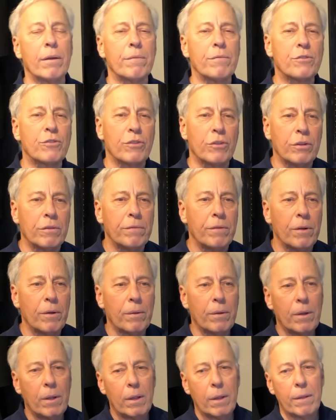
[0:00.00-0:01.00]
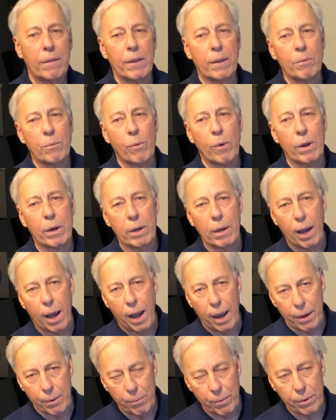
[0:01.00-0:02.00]
of servo than what
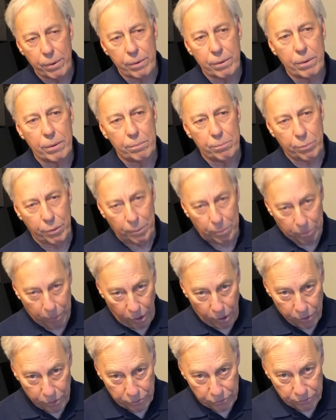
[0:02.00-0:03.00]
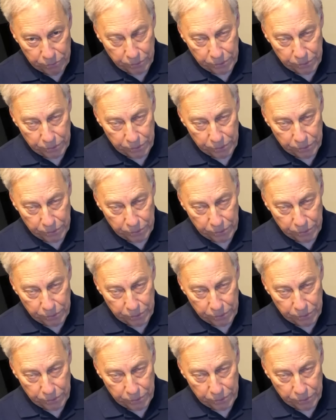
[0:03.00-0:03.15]
I would propose,